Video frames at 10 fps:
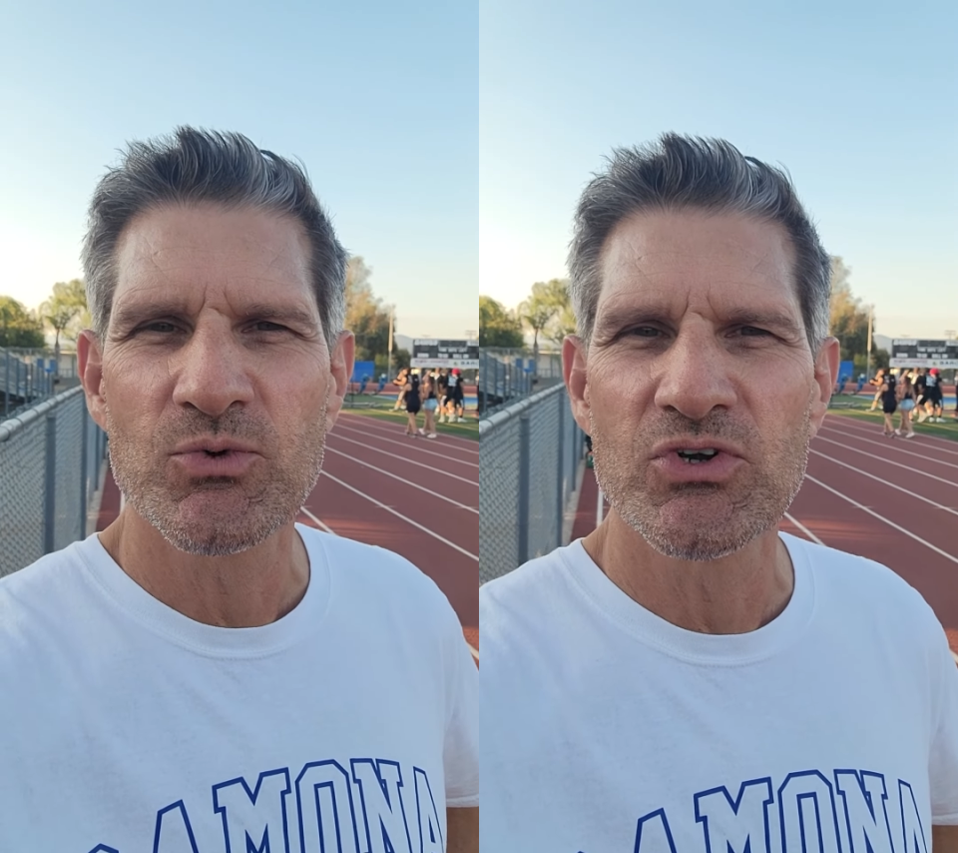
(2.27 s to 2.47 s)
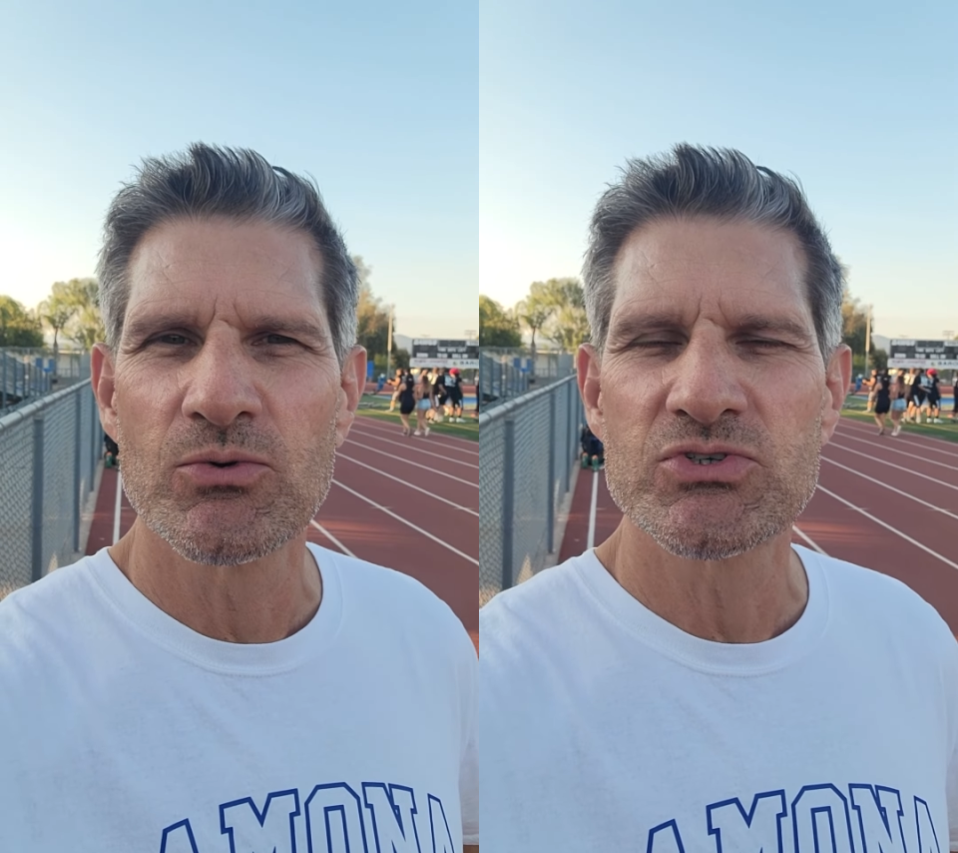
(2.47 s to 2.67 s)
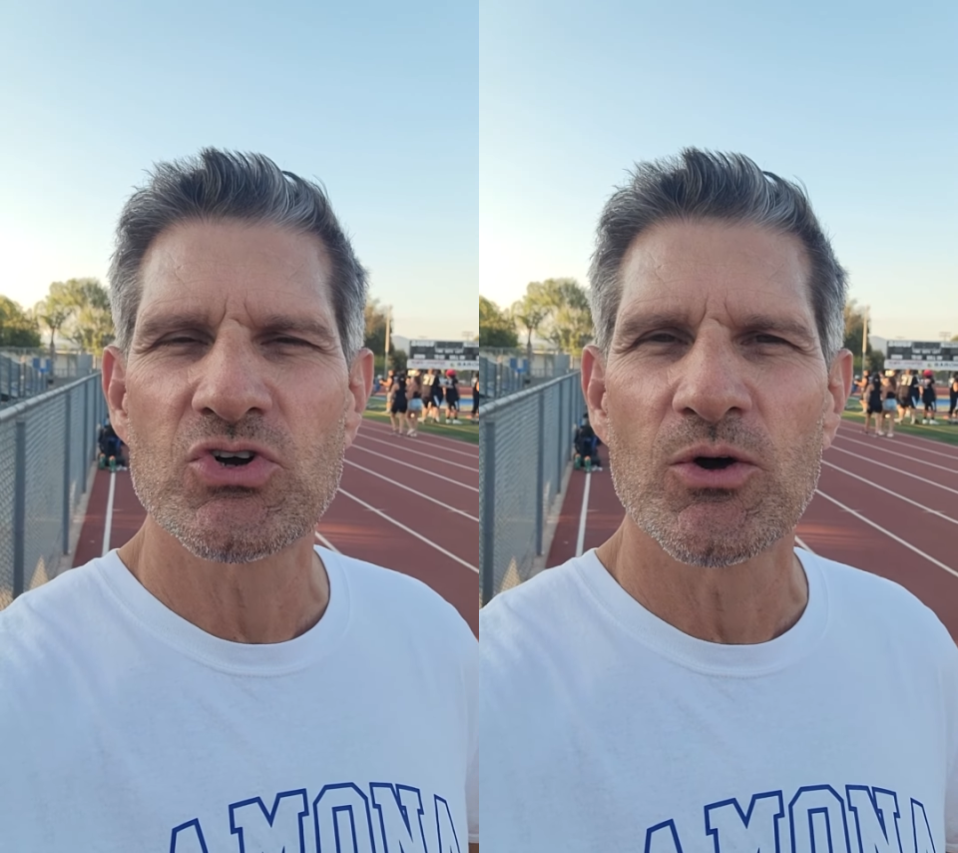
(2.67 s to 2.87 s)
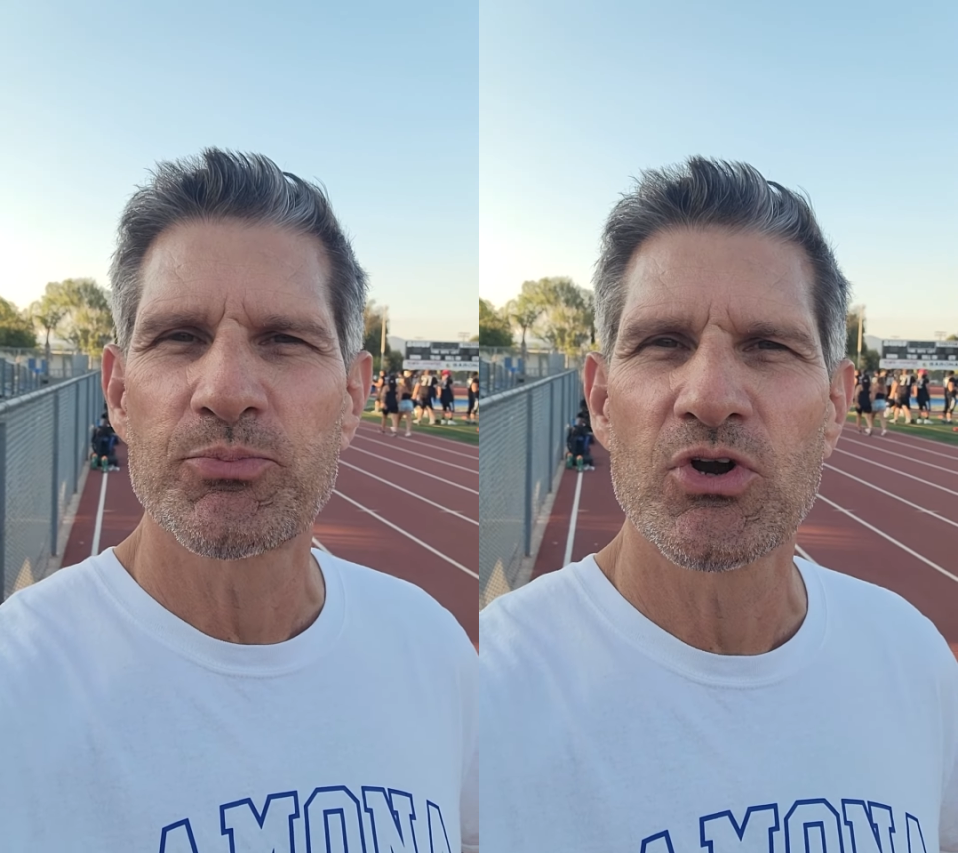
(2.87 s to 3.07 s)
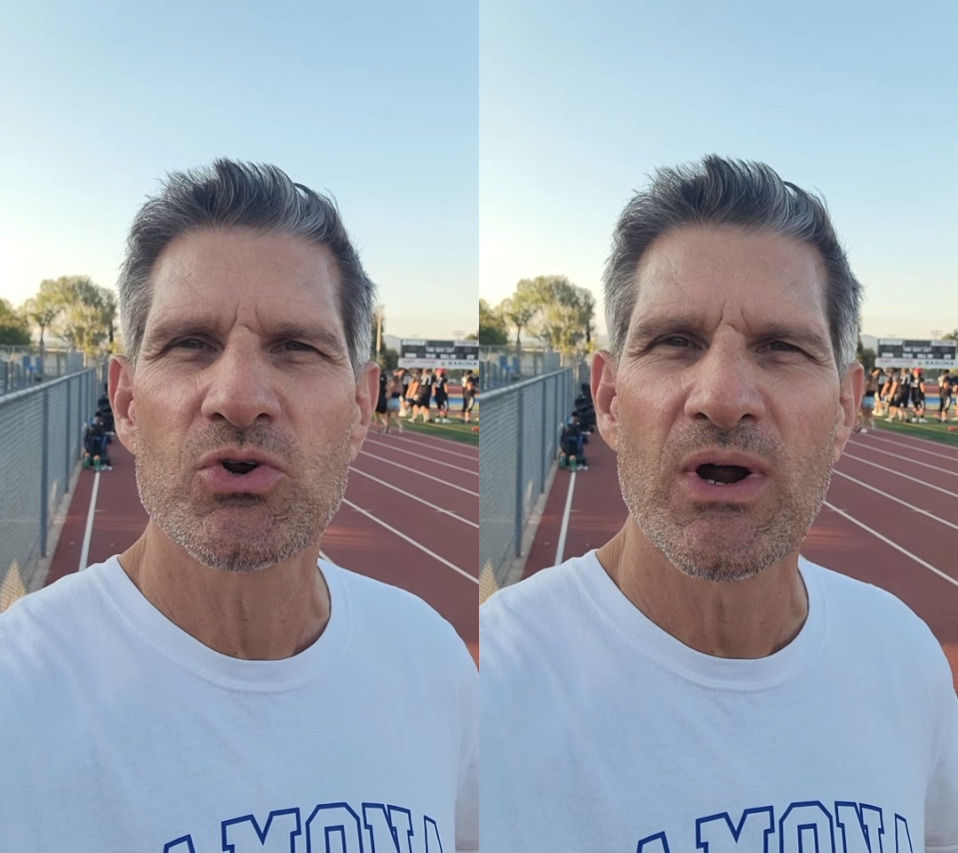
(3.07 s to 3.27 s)
and we're doing what's called
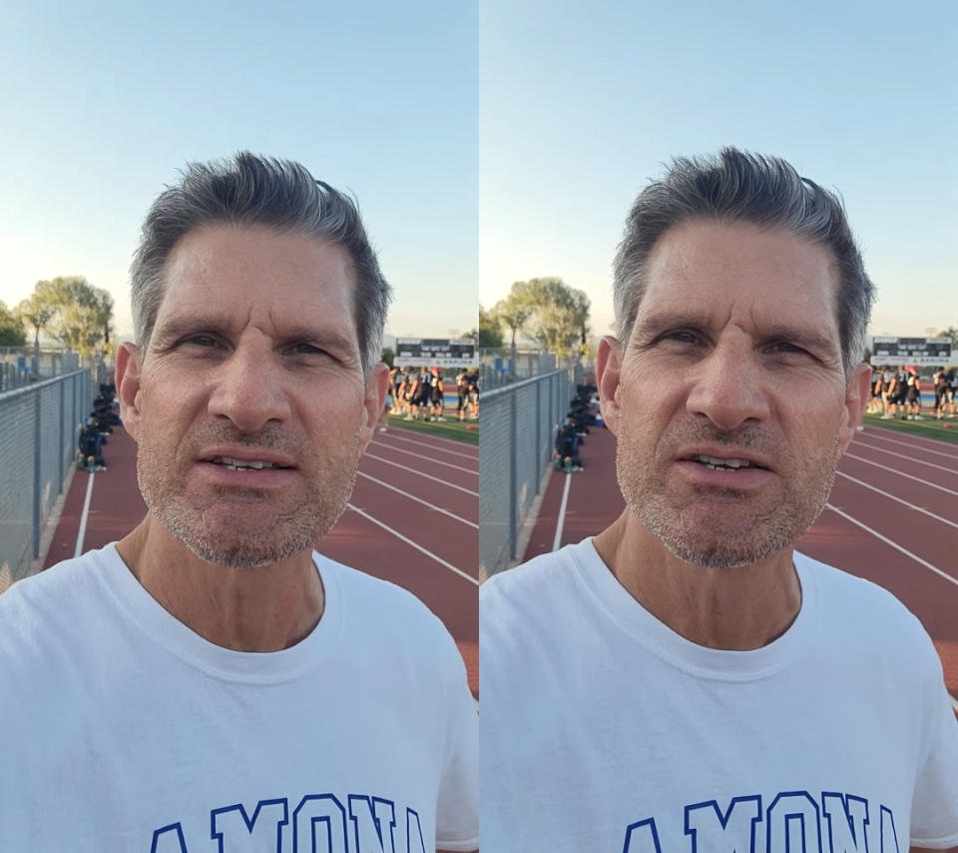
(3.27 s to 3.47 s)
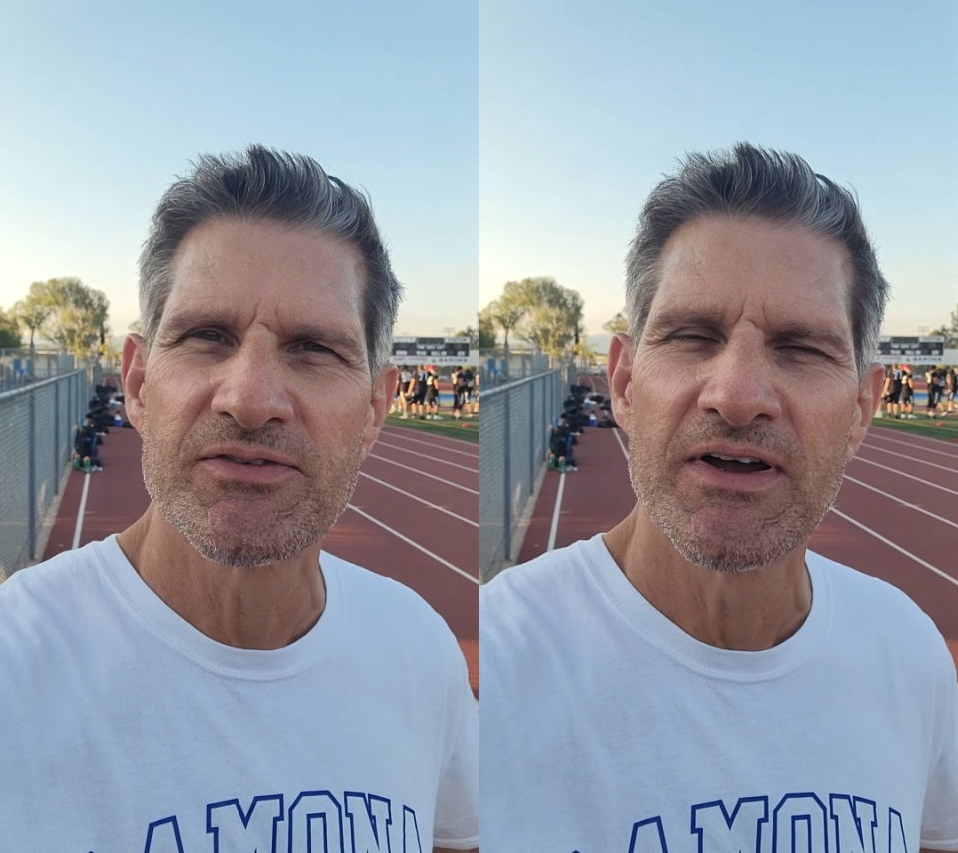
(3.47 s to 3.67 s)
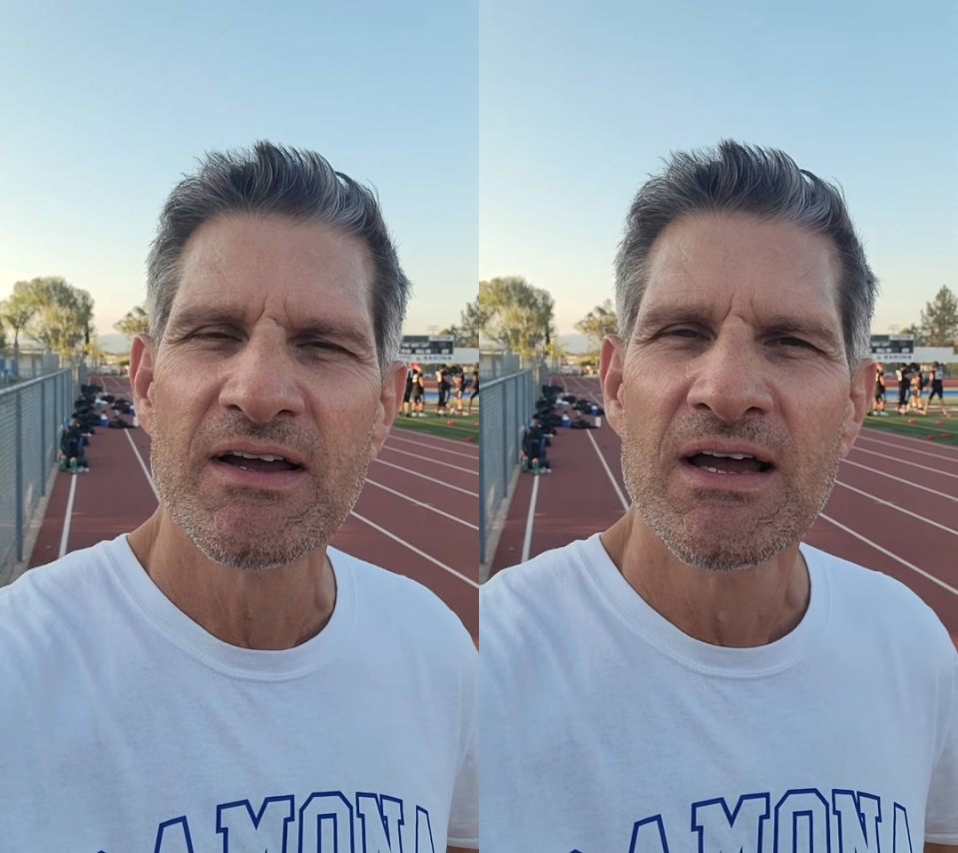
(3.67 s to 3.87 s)
progressive